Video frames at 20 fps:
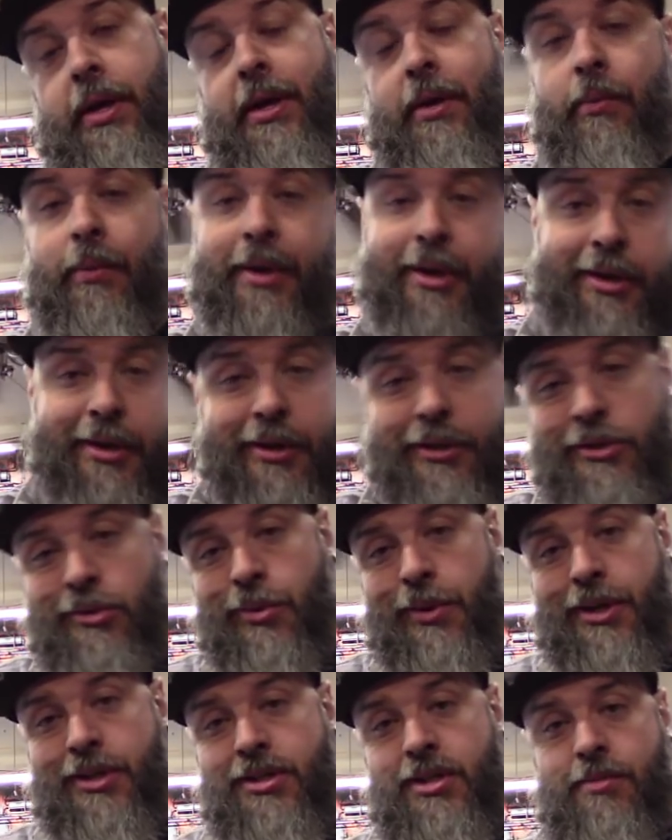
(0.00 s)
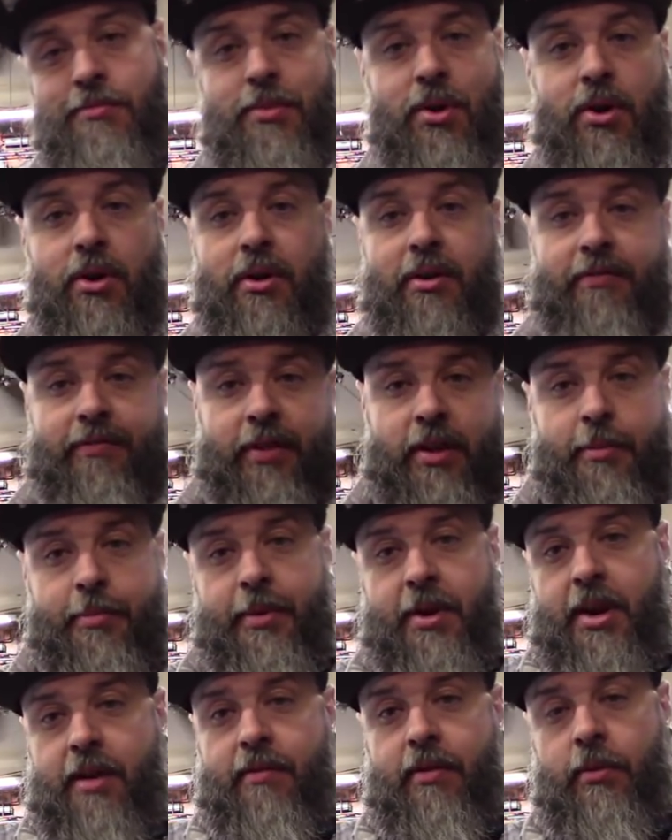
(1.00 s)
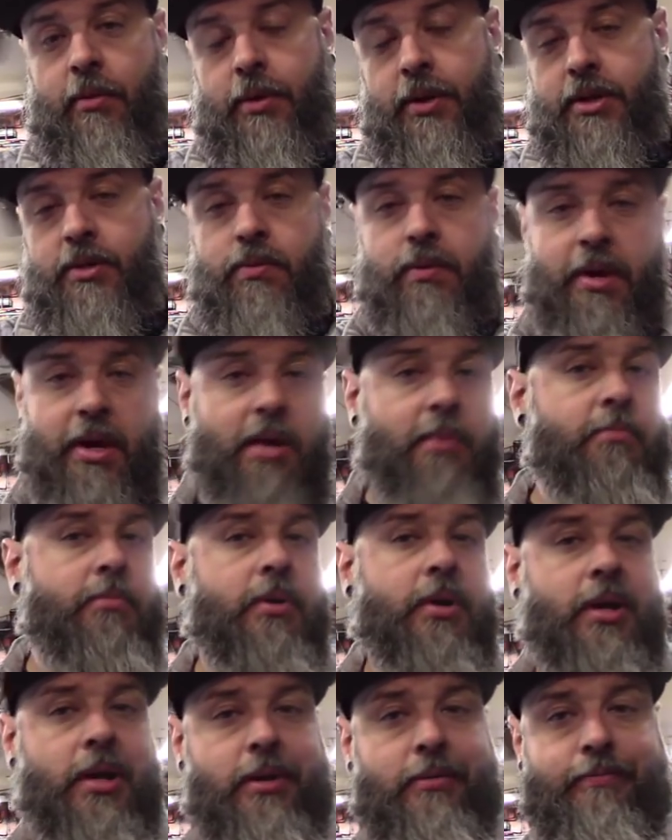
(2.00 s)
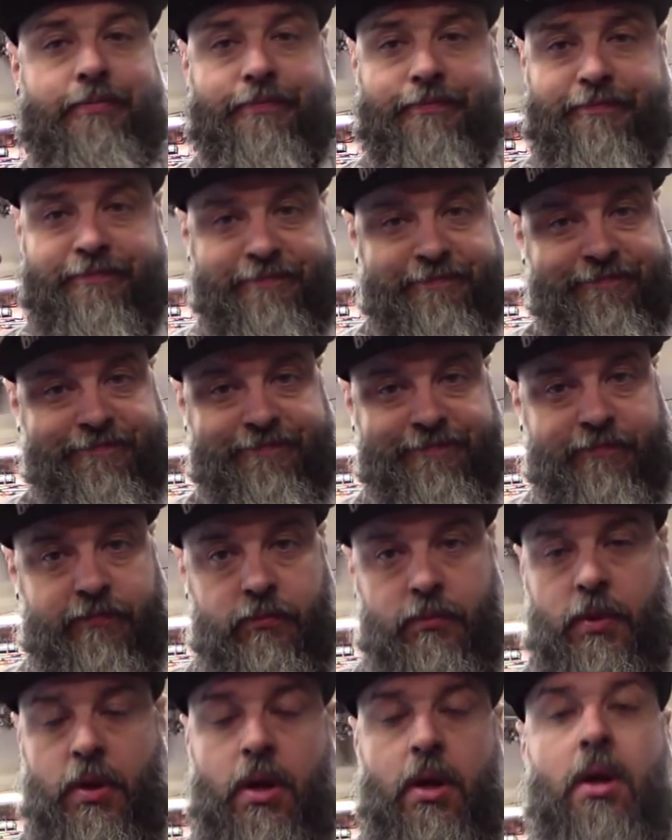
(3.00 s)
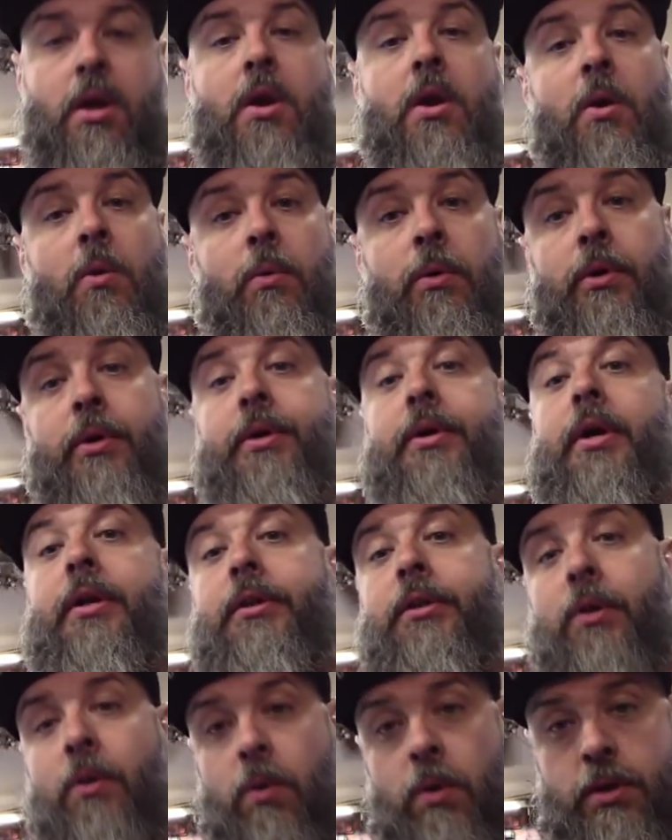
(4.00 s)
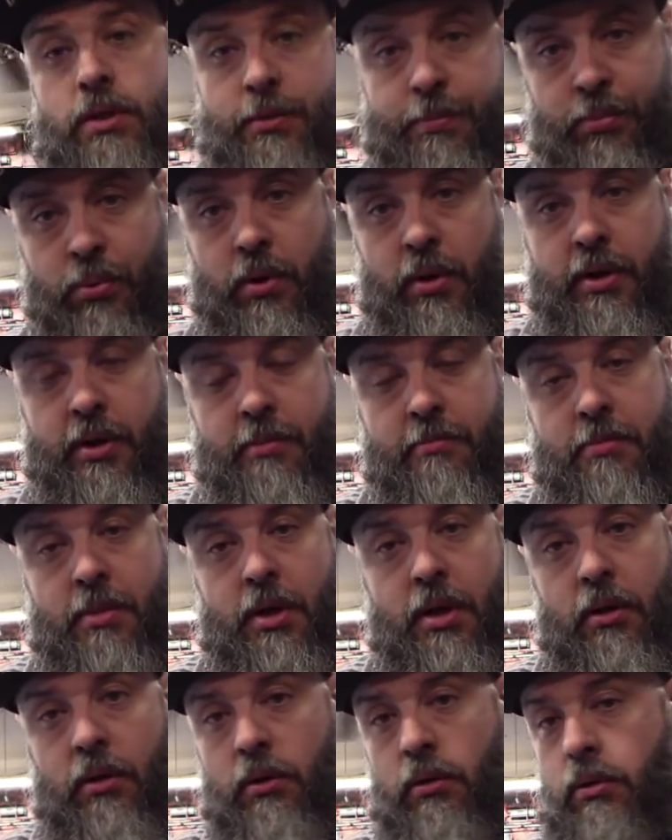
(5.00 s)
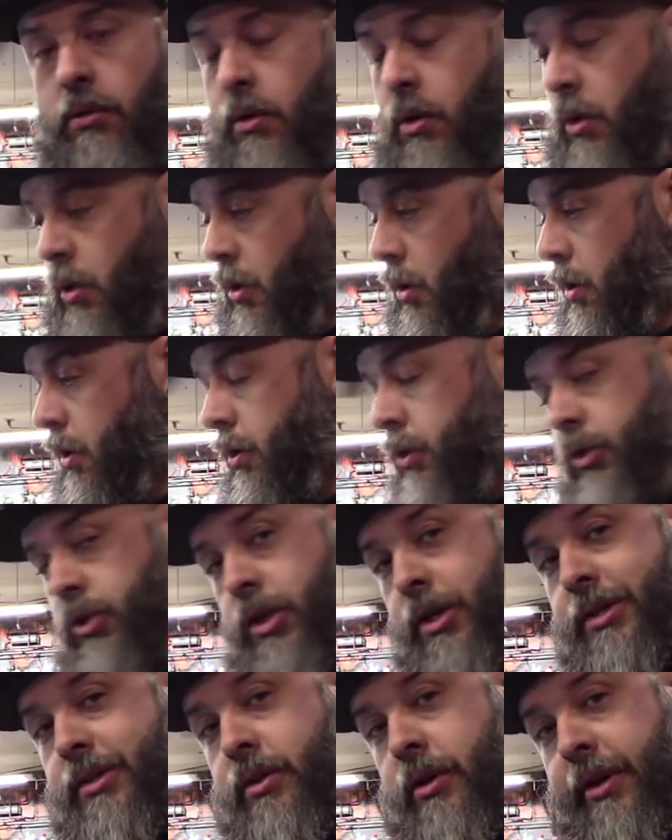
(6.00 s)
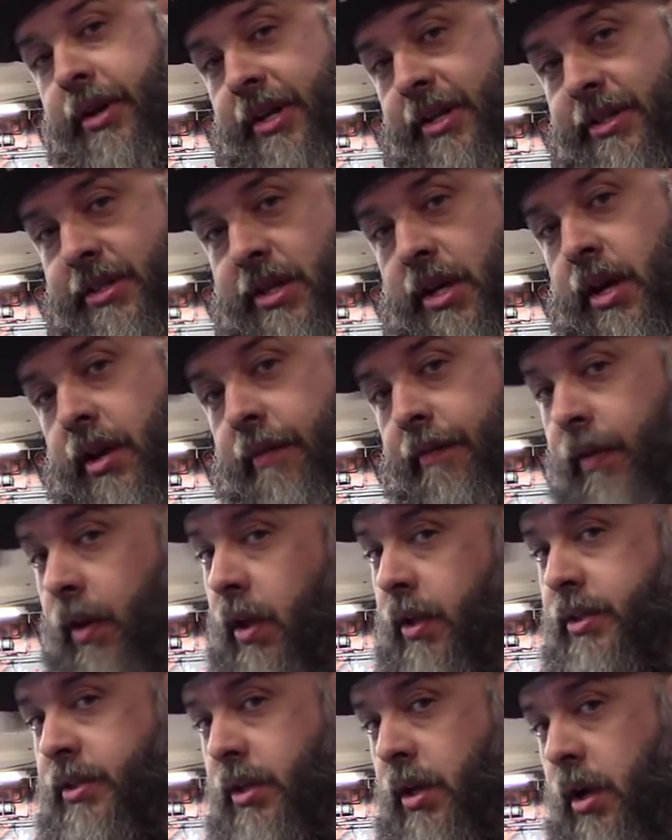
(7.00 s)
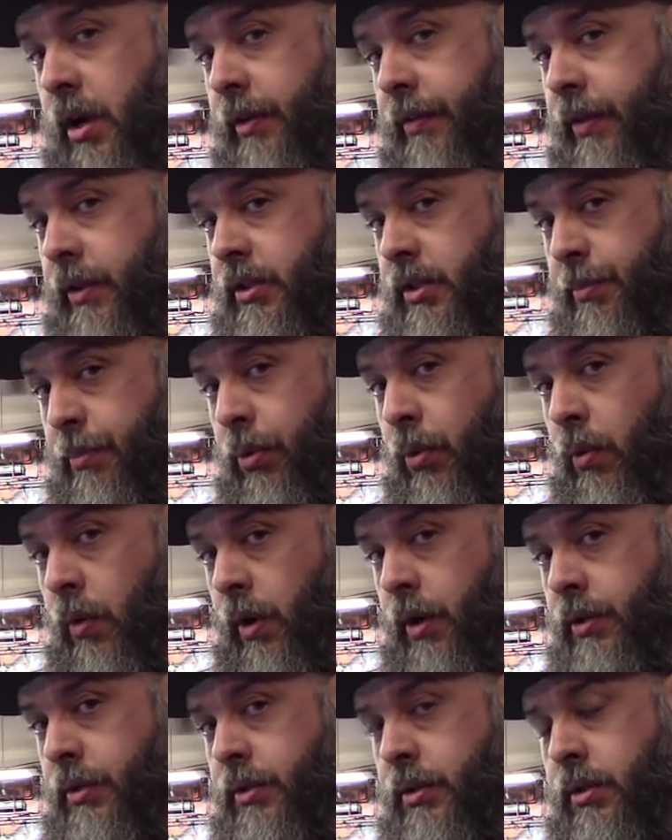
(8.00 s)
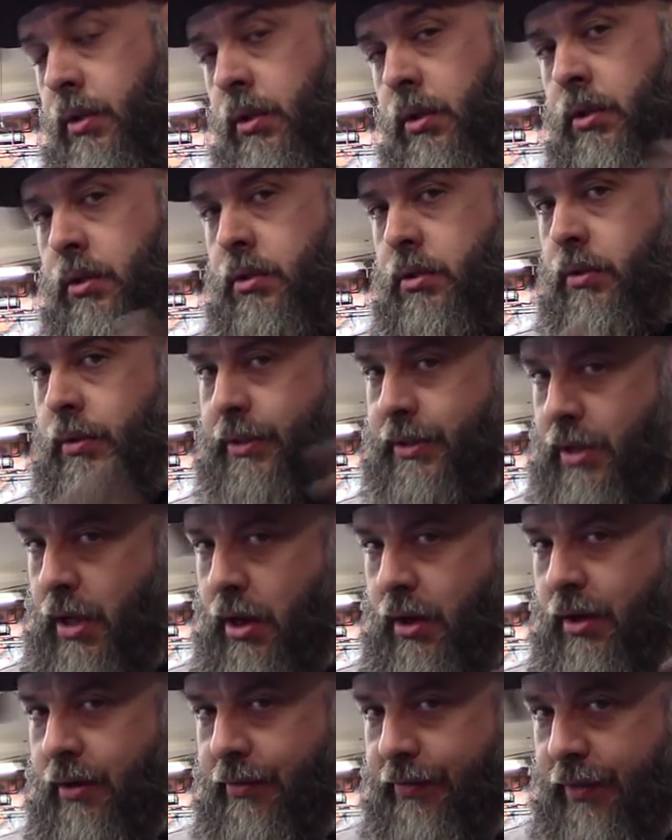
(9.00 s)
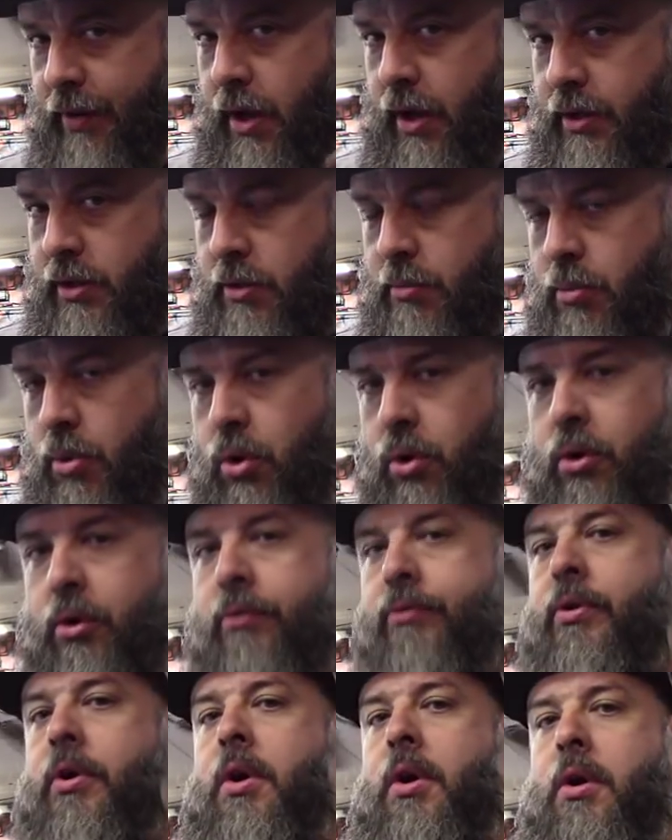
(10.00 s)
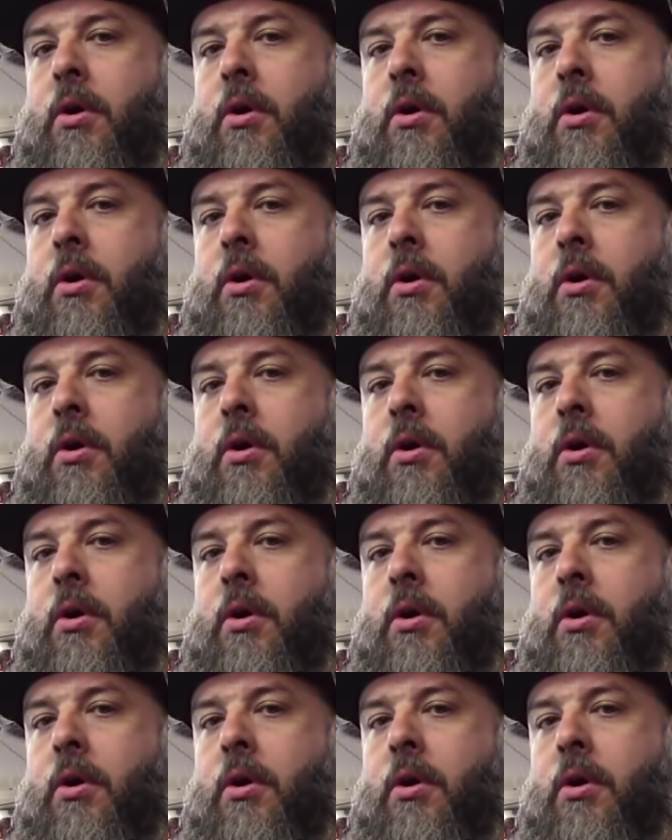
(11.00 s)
we could twist the motor, flip it every which way, but we're going to cut the core support in the middle, just on inside of each side of the supports, so it's not going to flex or move.